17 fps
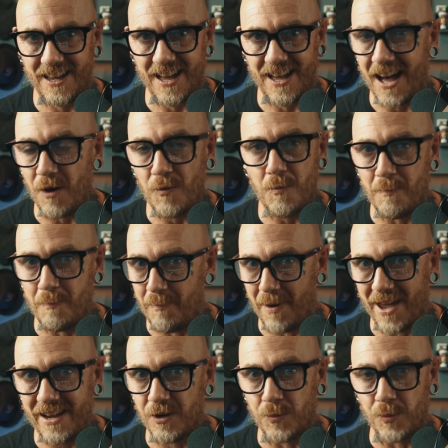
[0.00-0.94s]
How
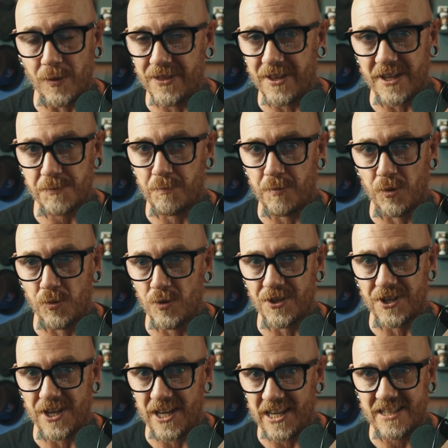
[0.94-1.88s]
big would this pool
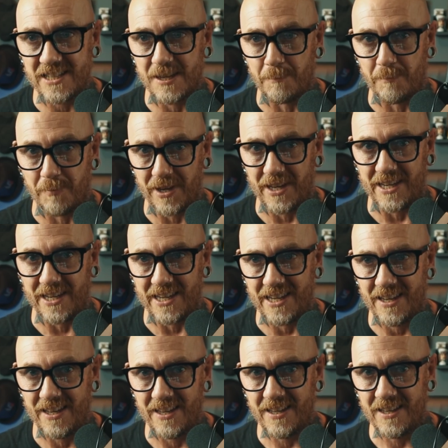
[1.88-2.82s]
need to
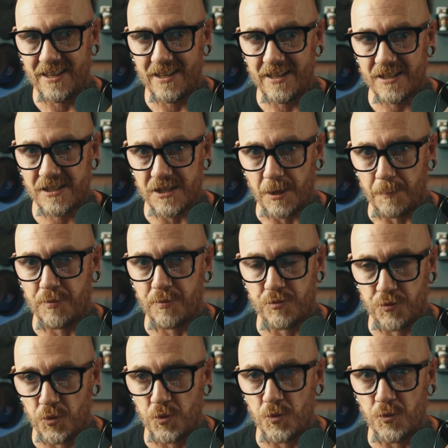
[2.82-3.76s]
be to
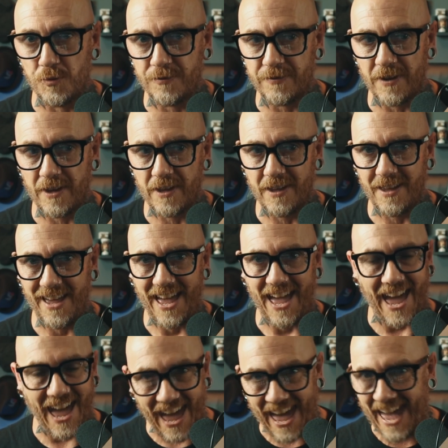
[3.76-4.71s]
prove
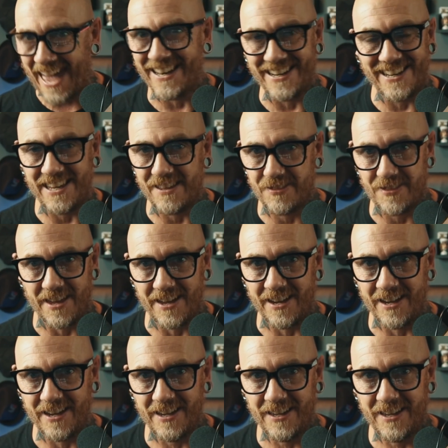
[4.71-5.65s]

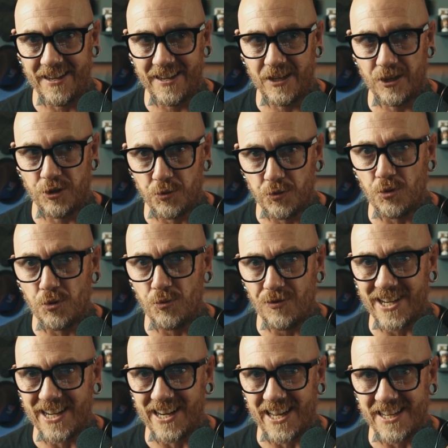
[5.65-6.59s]
anything? You do
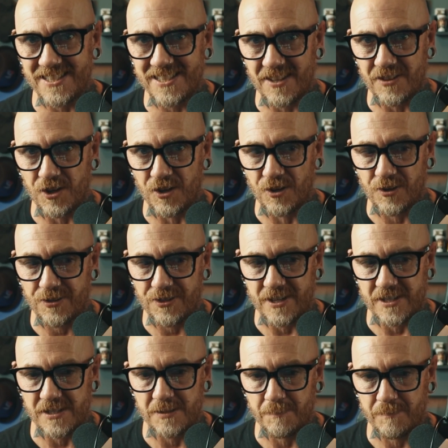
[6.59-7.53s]
realize that the Earth
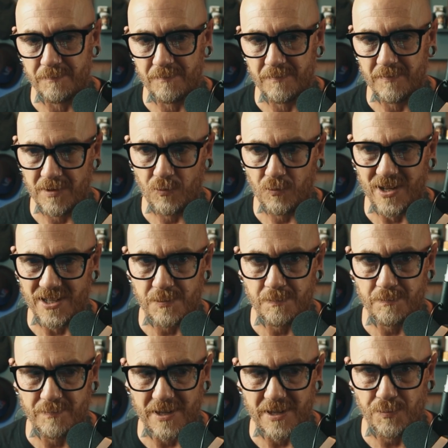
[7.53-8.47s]
is, well, it's,
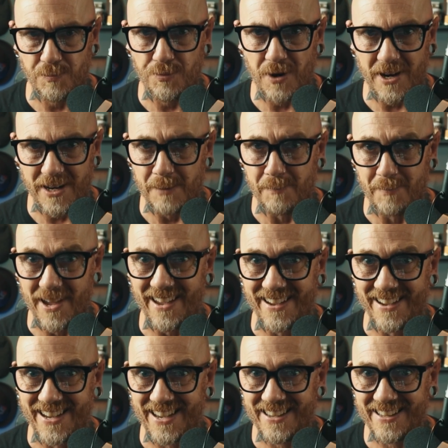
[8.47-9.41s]
it's pretty
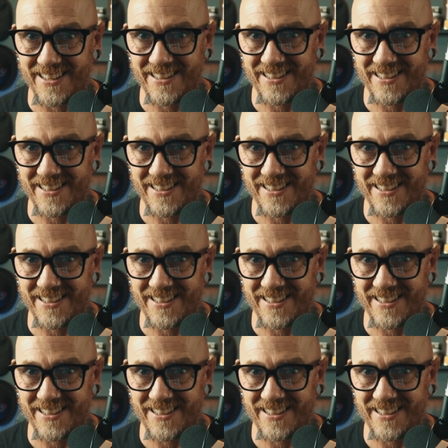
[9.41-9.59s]
big.